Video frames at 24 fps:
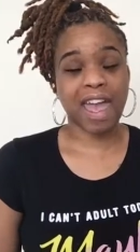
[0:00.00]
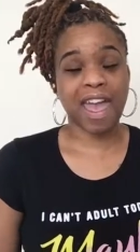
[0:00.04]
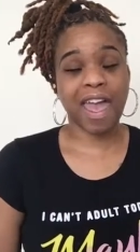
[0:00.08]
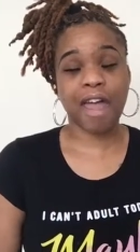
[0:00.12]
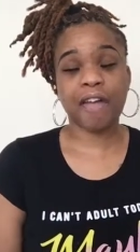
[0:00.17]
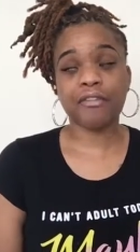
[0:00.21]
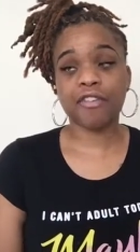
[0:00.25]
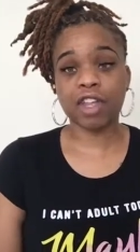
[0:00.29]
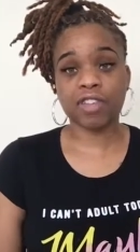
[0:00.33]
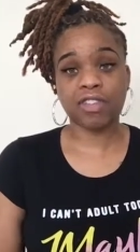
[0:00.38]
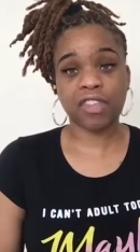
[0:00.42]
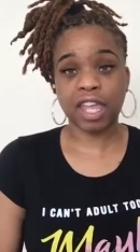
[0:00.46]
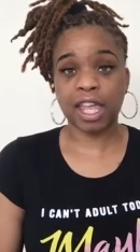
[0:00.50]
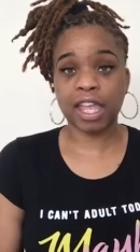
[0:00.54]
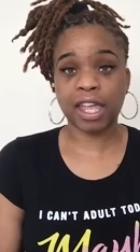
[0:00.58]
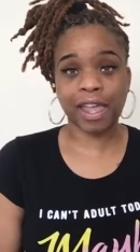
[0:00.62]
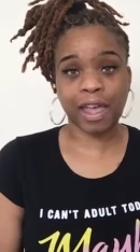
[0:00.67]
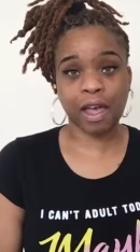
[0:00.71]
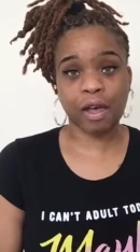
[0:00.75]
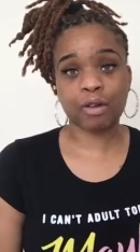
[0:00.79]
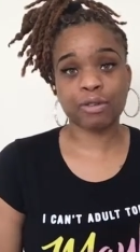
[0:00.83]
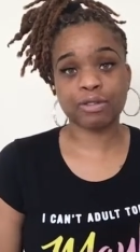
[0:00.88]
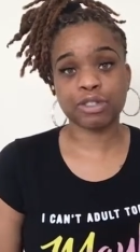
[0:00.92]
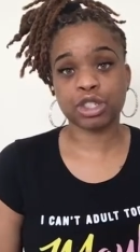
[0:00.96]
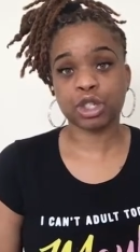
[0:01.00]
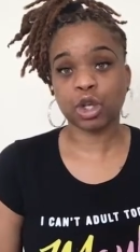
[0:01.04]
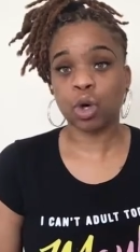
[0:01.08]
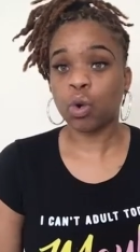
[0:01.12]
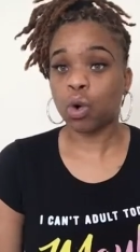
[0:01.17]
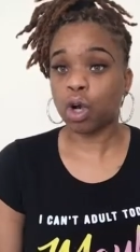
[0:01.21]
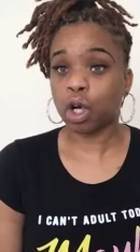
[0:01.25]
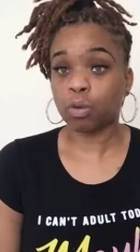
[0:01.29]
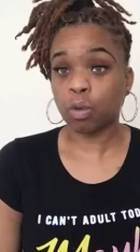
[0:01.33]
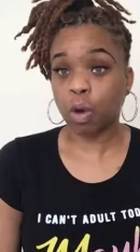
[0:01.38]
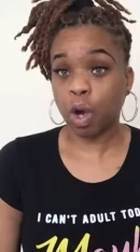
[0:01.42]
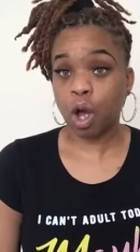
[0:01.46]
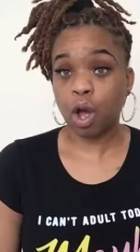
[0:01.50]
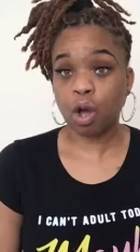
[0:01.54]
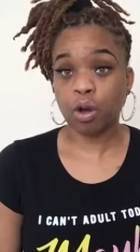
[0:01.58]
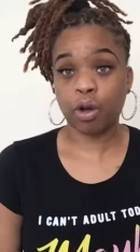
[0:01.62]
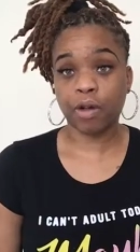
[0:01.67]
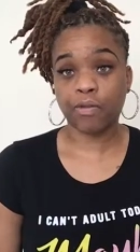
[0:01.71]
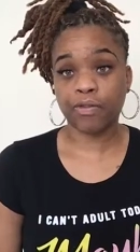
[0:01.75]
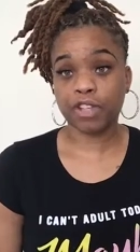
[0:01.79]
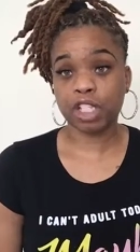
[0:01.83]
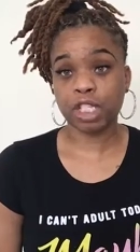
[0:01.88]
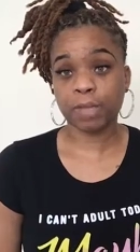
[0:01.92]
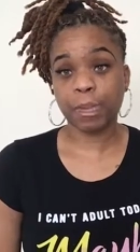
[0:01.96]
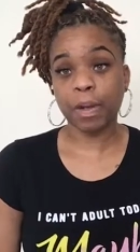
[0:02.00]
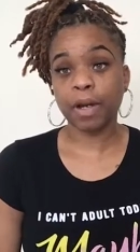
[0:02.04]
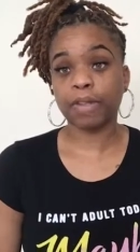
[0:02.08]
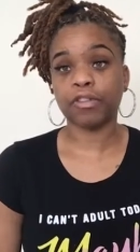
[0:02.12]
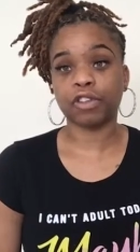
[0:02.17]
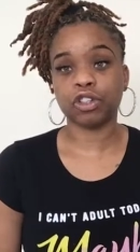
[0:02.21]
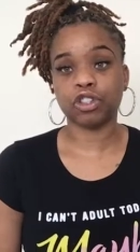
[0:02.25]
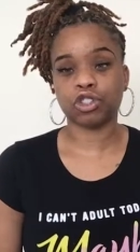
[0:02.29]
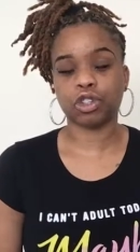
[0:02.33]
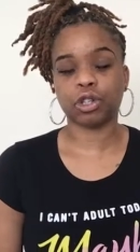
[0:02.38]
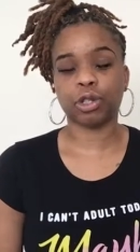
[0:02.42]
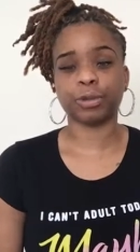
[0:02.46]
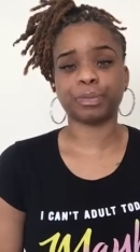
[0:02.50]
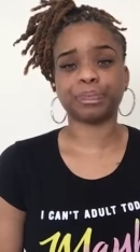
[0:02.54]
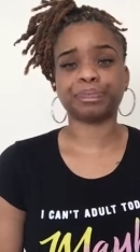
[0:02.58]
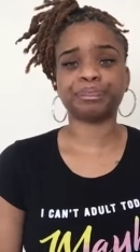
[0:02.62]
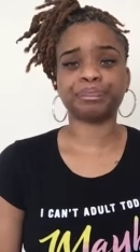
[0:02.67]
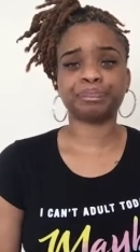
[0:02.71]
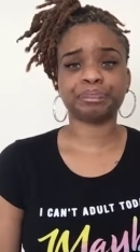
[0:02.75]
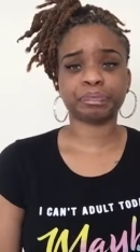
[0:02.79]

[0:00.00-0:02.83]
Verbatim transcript: everything else going wrong on this birth control.